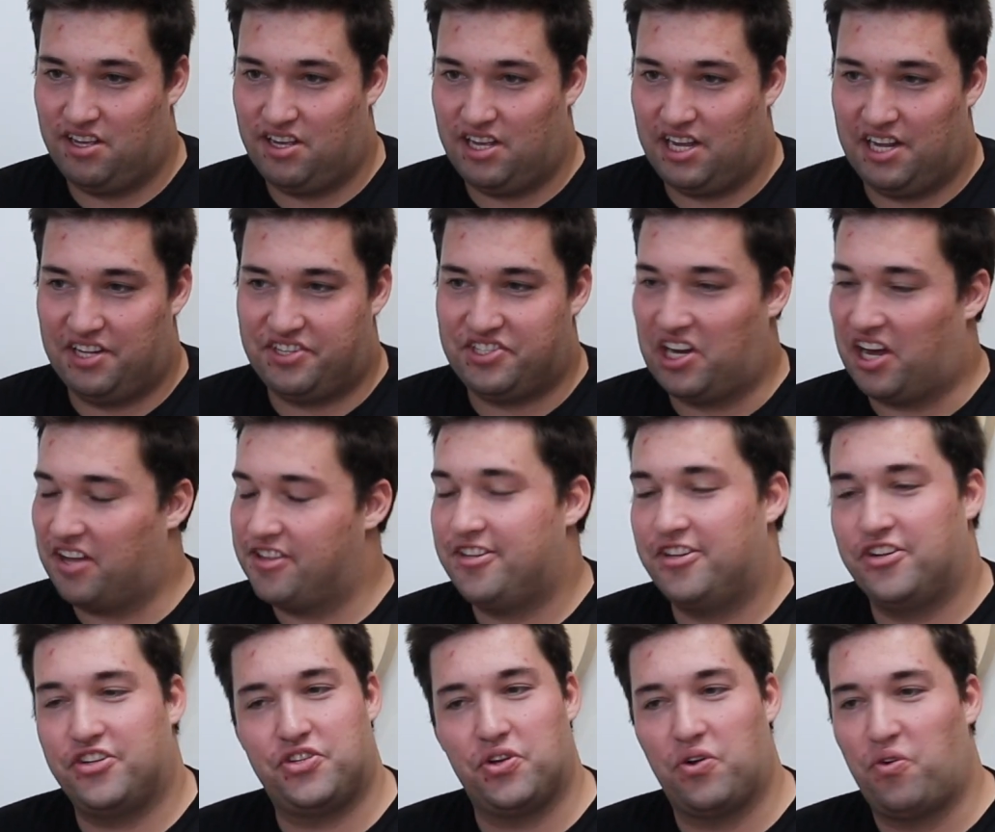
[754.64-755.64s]
It's
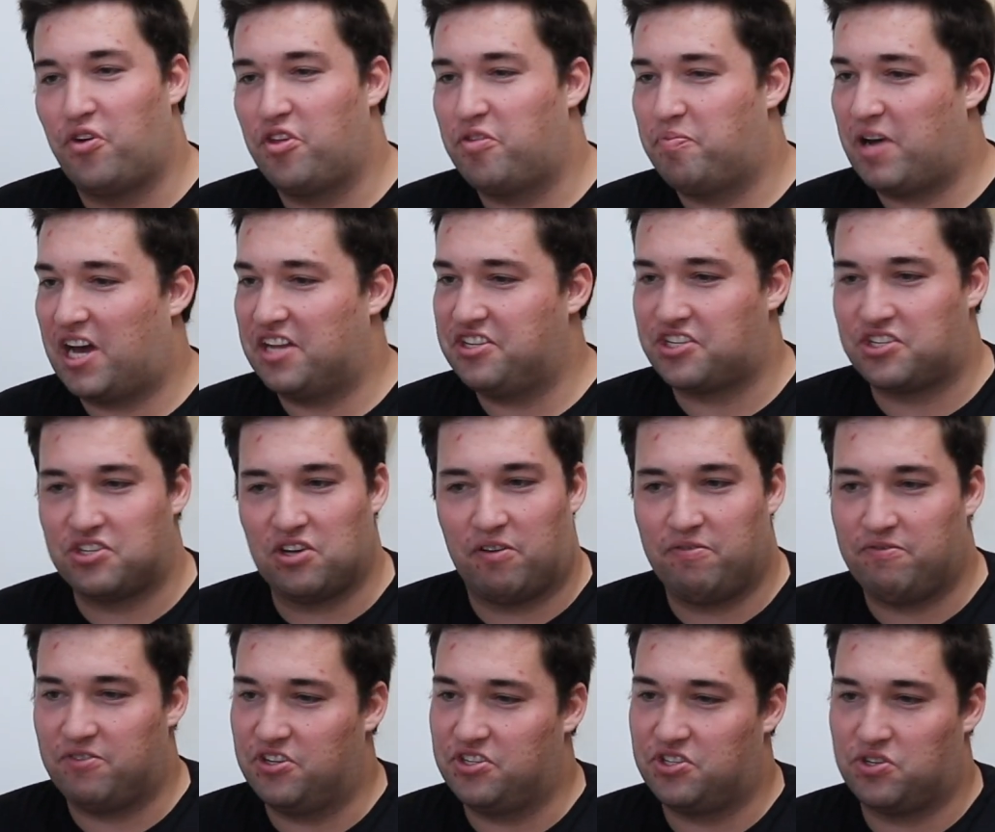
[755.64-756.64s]
nothing to do with bat
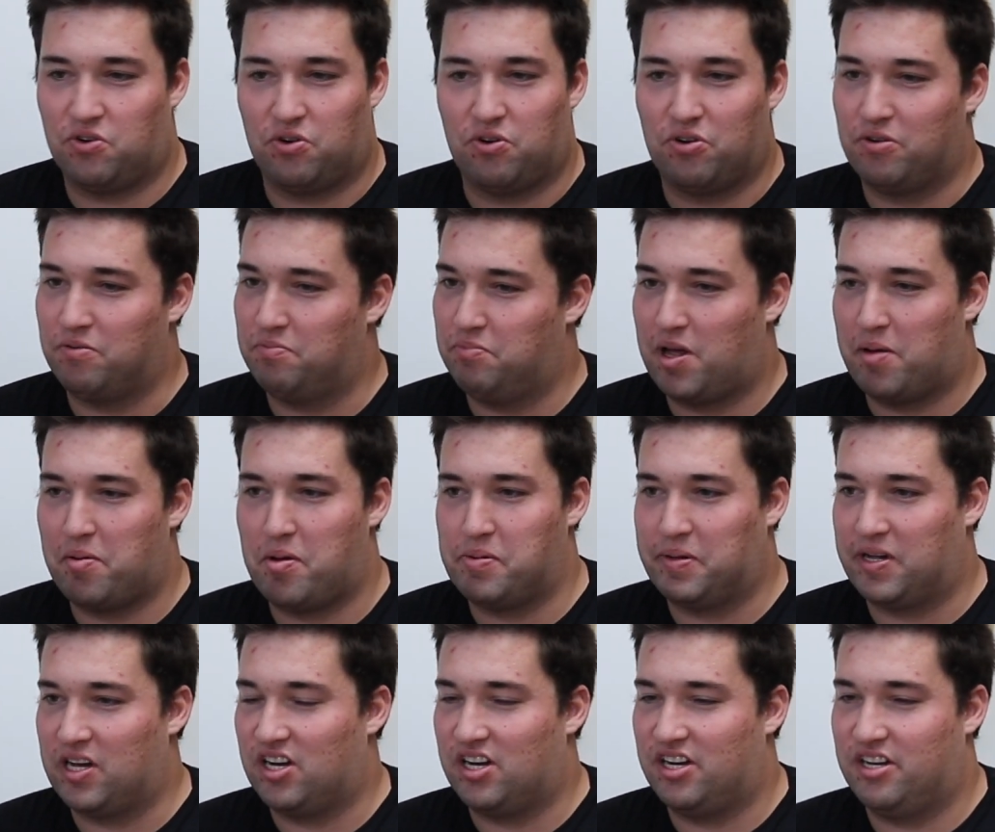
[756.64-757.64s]
softness or blah blah
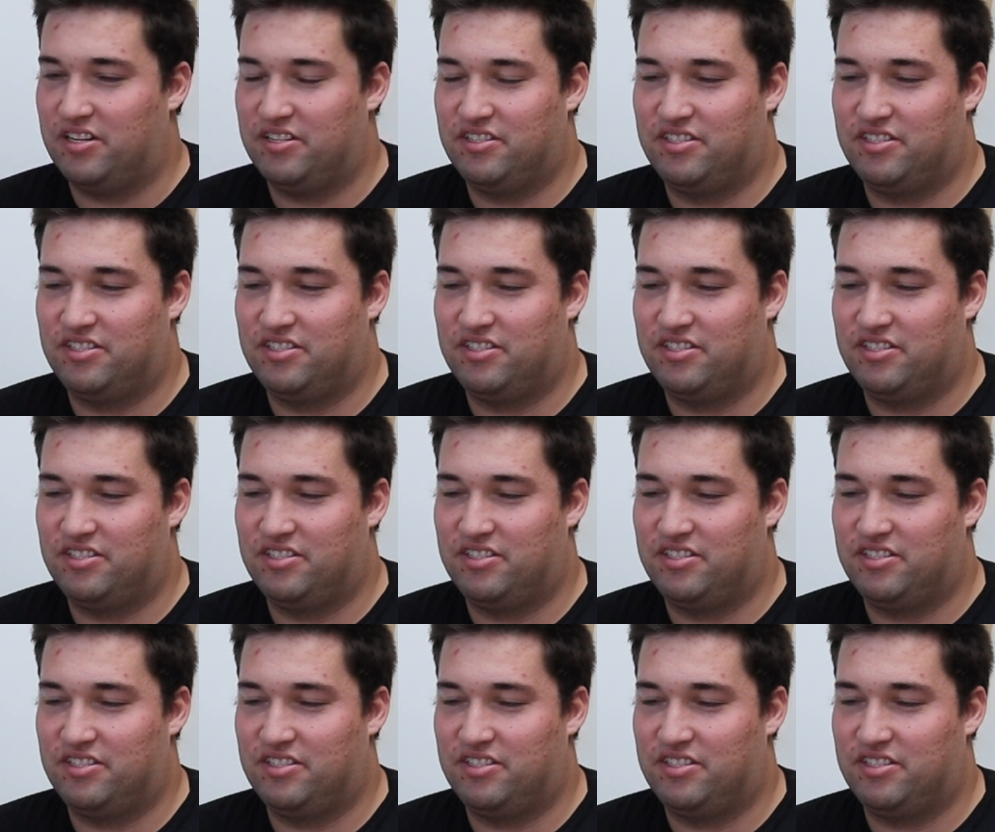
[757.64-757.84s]
blah.